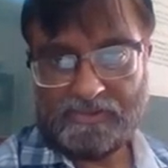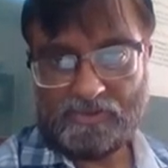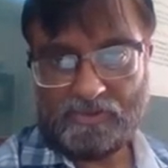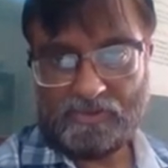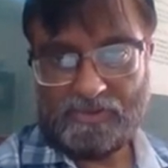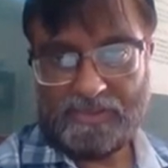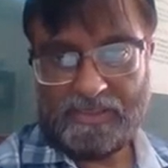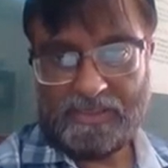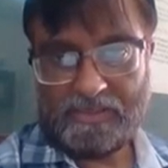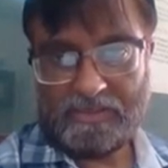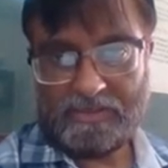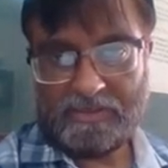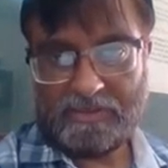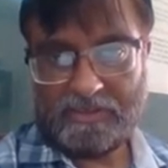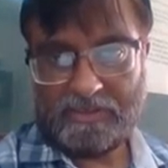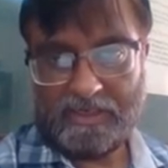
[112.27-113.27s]
So there
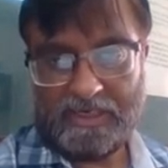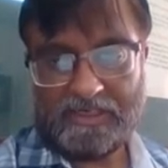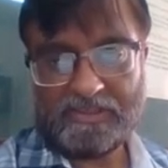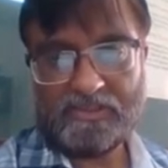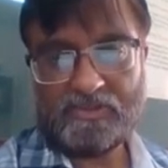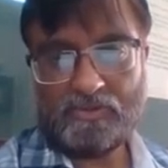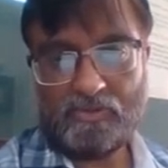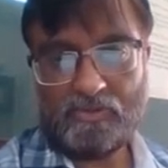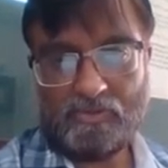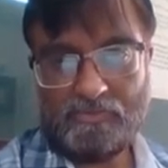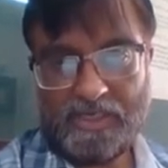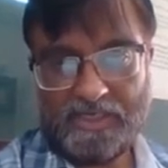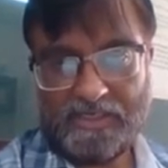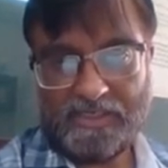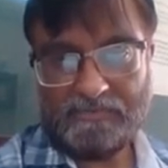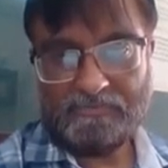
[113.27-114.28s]
uh, are so
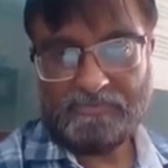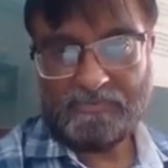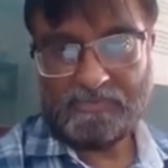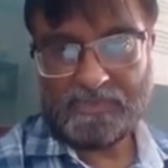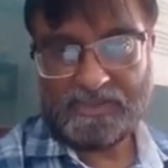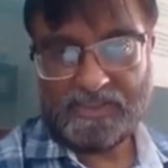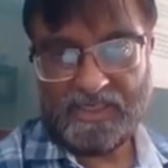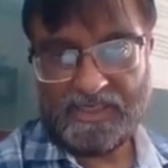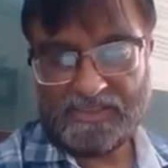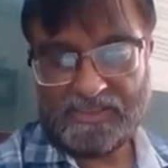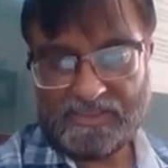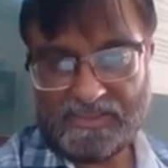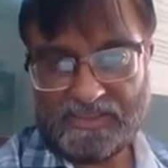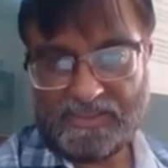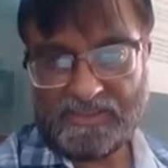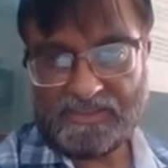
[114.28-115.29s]
many
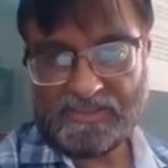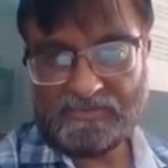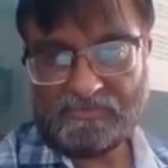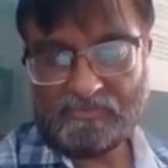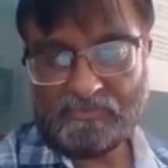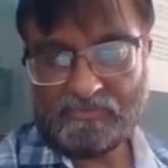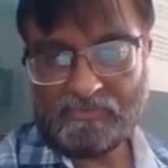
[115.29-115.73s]
senses